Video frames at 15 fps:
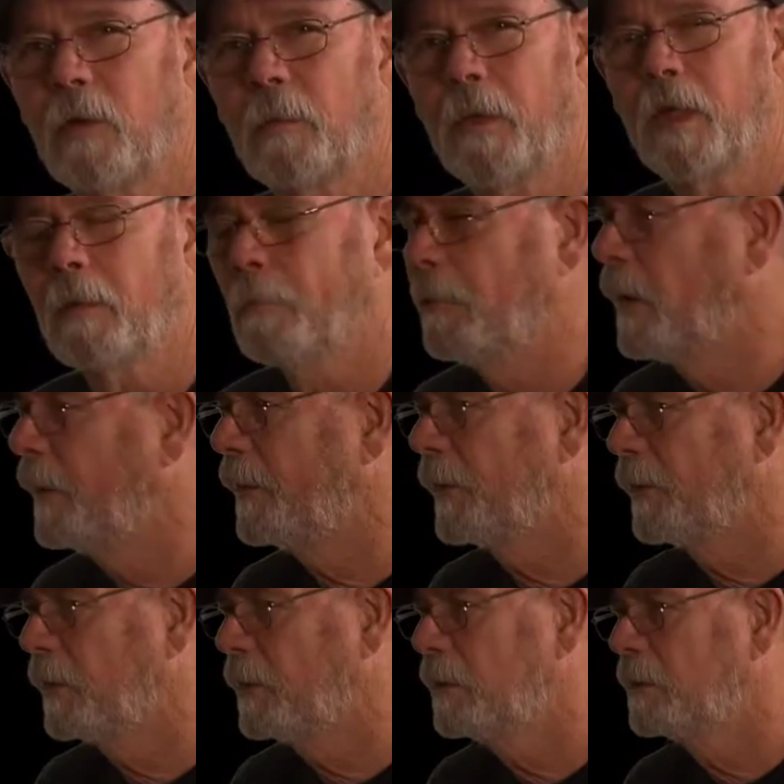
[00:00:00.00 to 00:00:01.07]
about a
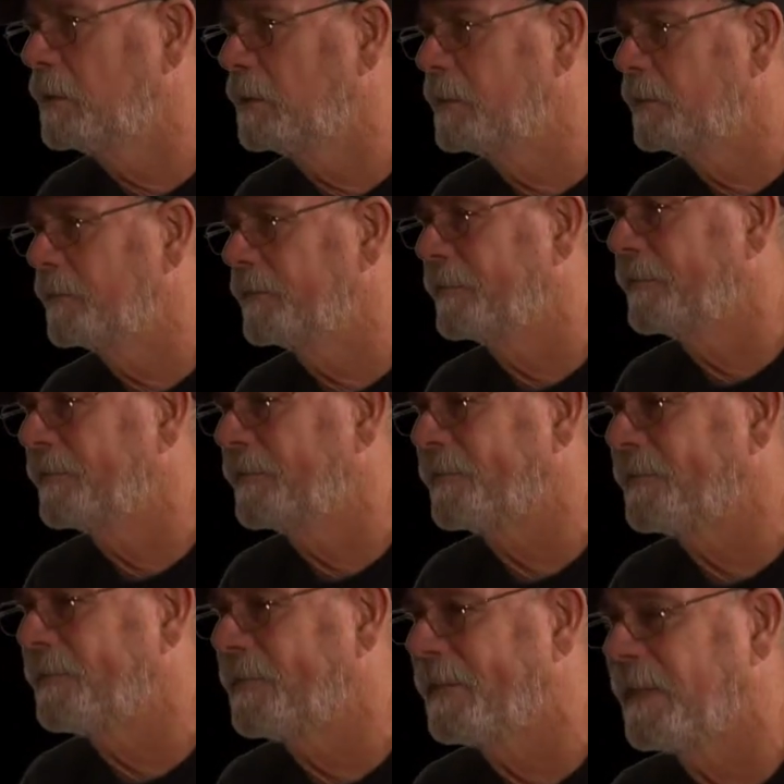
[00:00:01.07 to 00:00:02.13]
month,
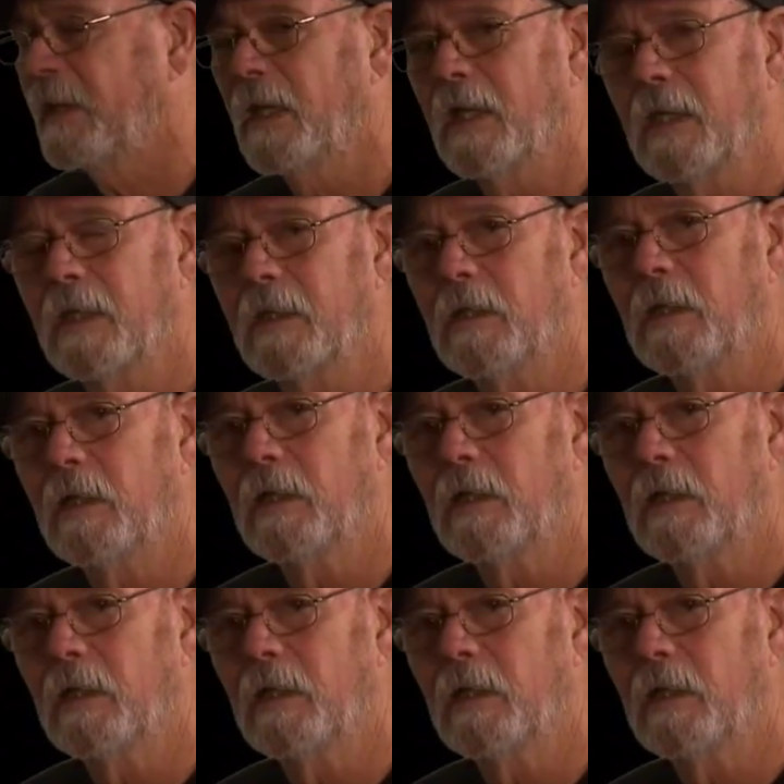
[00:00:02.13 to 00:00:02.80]
and